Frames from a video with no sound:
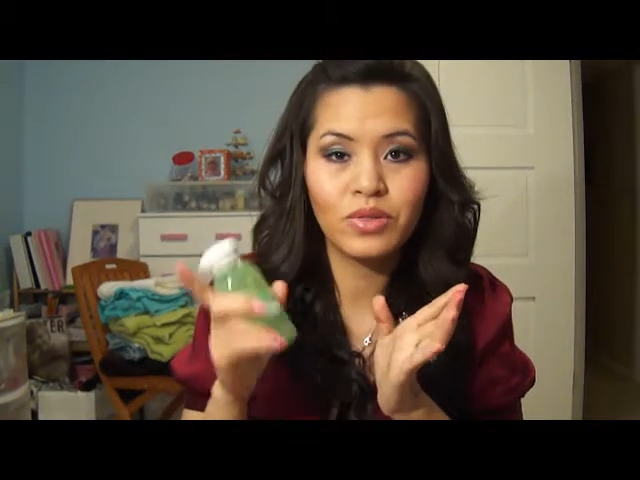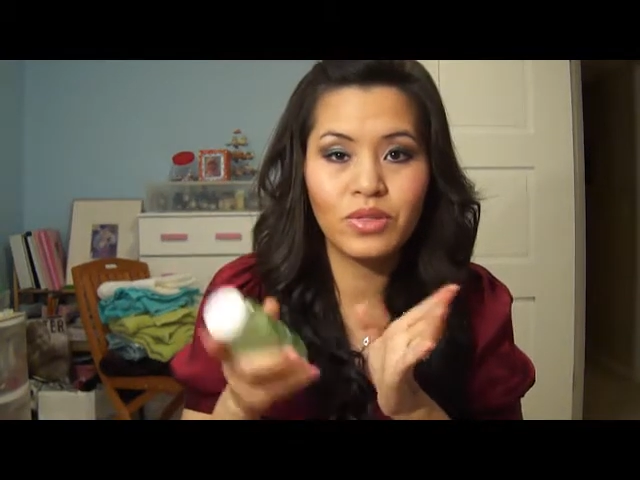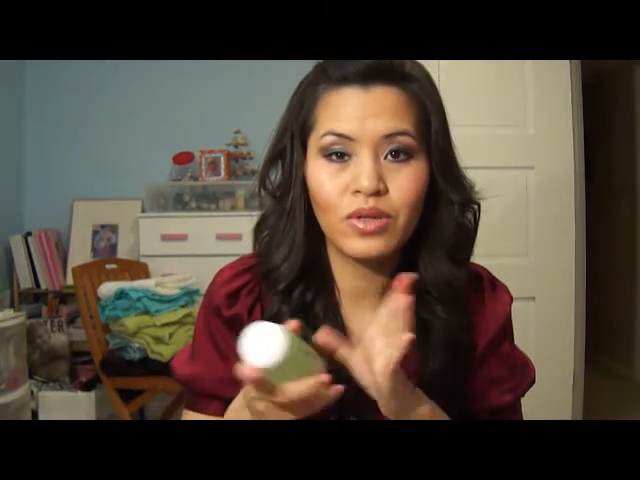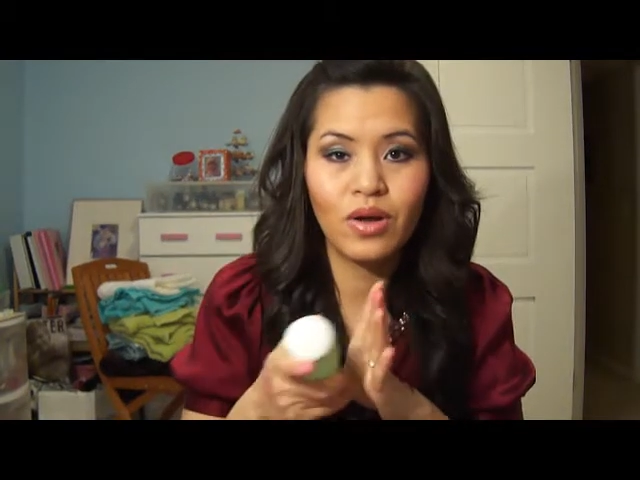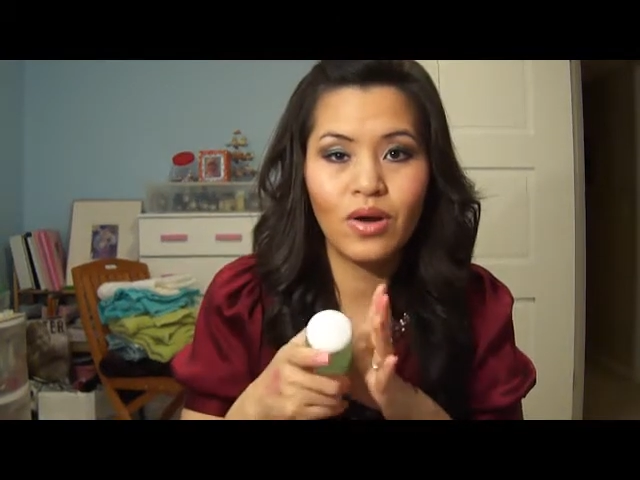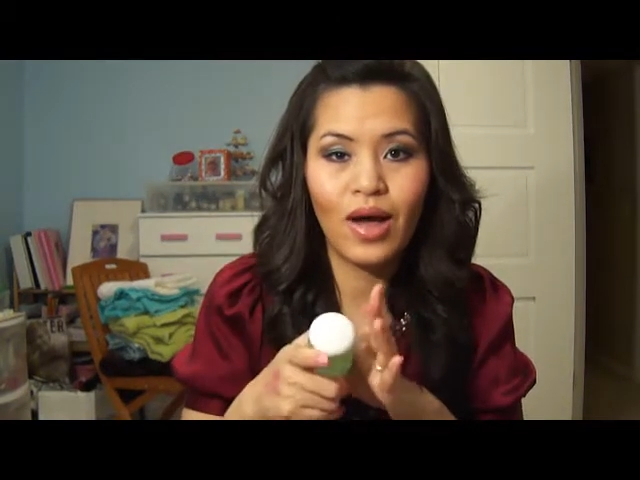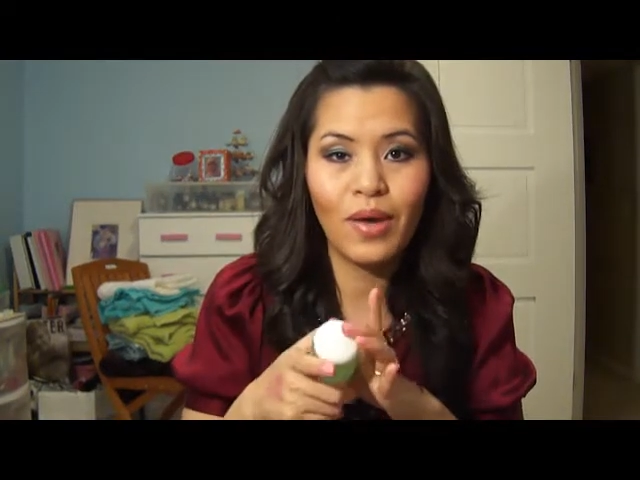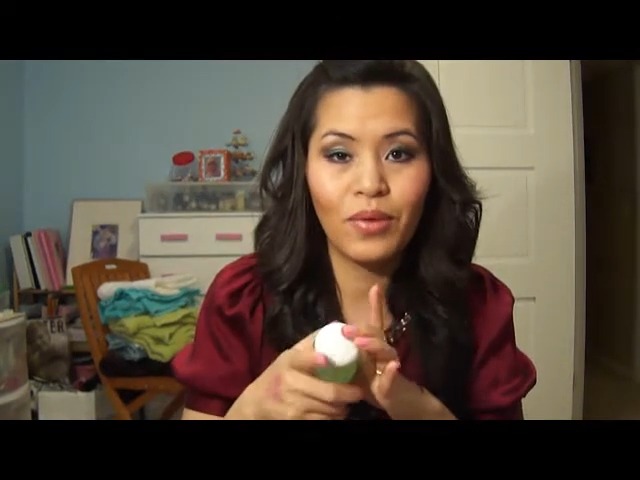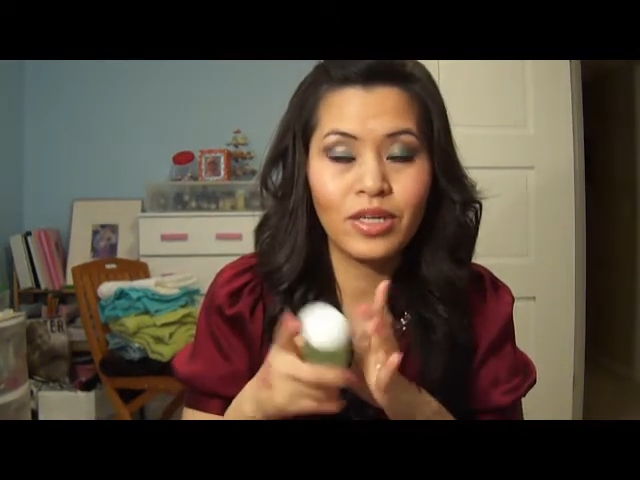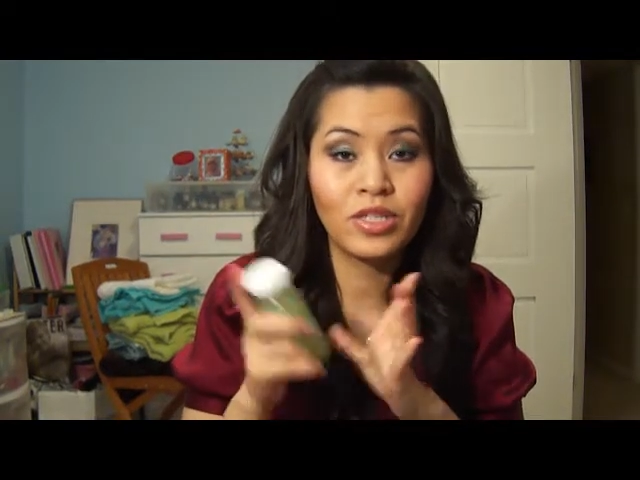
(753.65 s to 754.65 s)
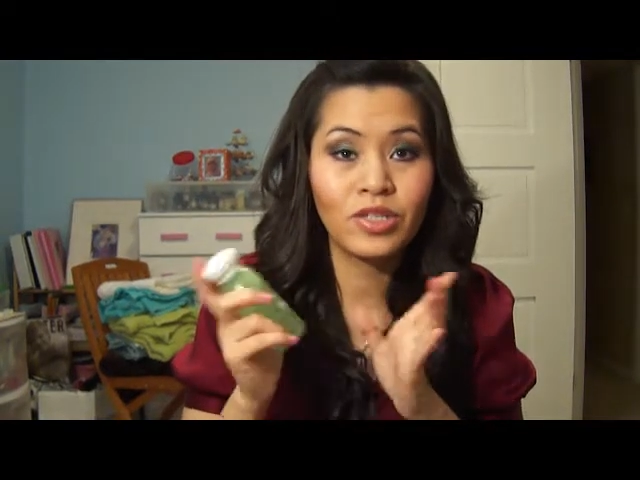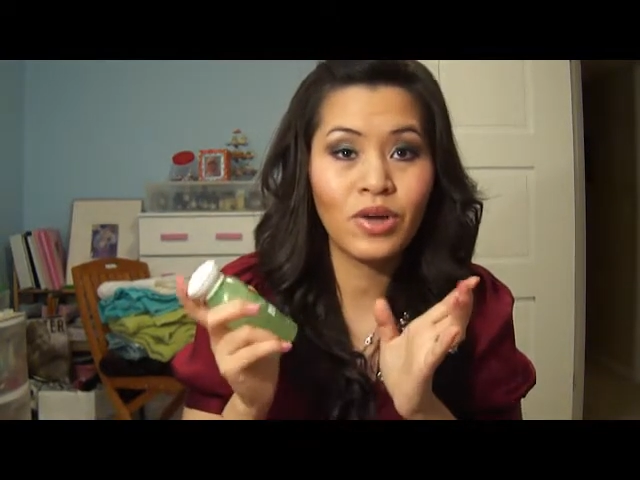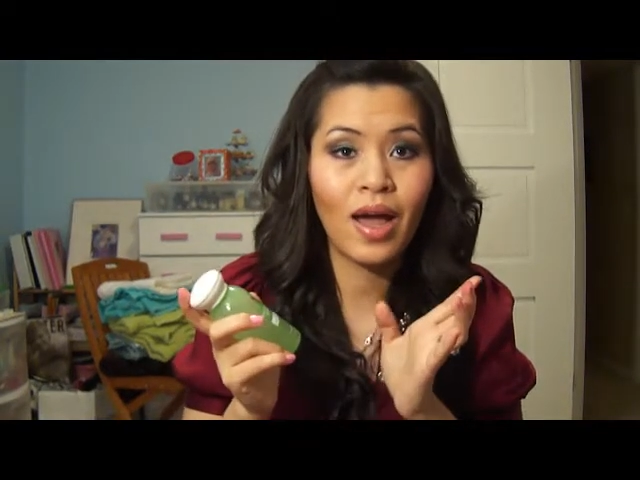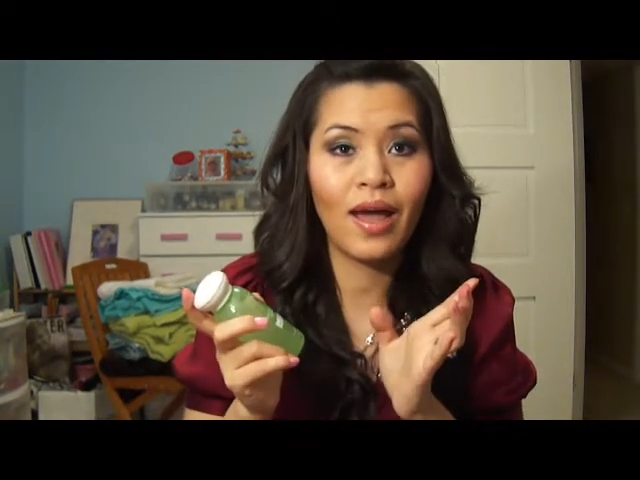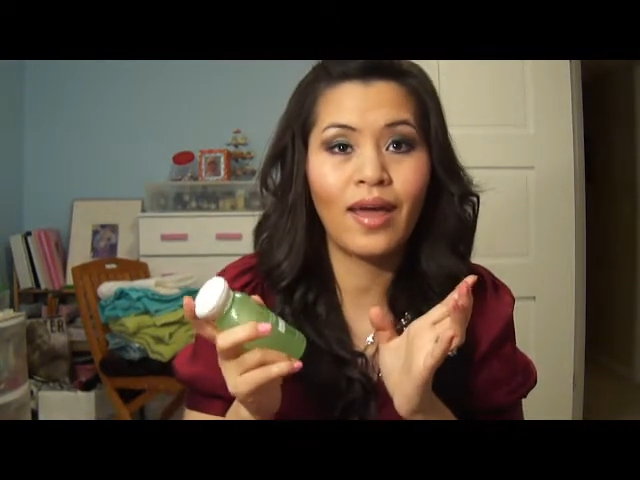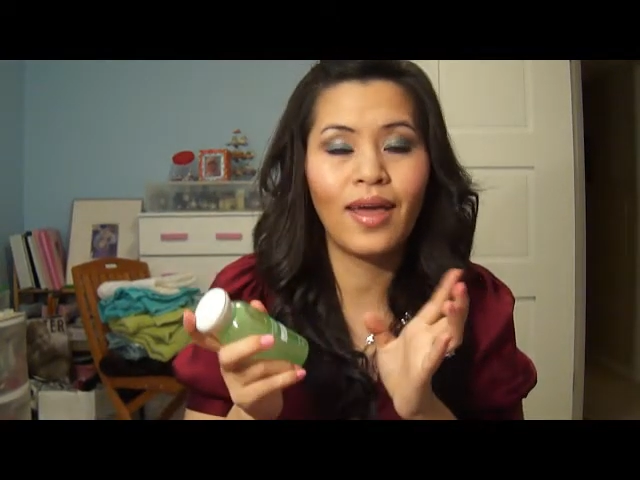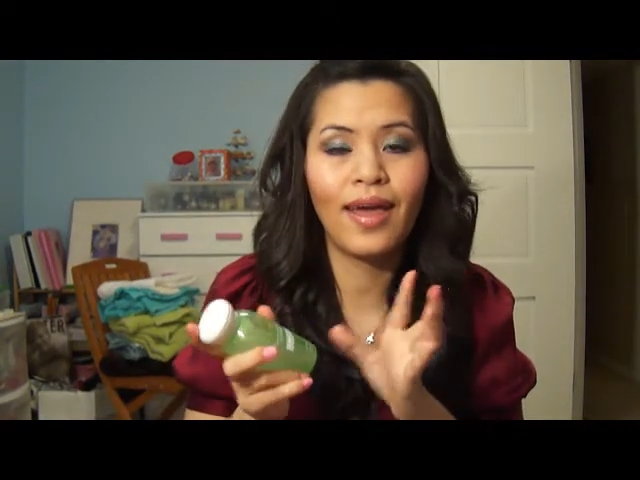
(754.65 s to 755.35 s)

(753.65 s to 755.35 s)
So I wanted to try,